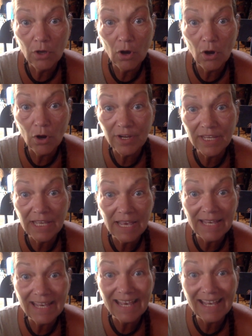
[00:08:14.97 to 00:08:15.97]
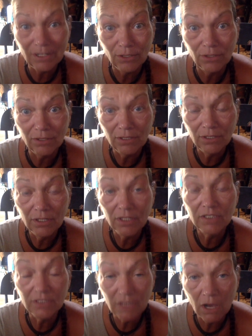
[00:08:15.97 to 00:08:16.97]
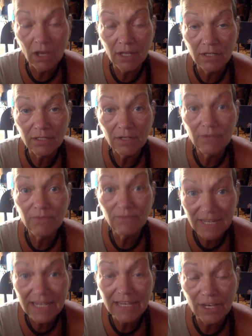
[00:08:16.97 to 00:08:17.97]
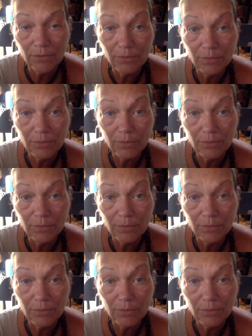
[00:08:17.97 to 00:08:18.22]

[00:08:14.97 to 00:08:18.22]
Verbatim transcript: R-E-A-L dot video.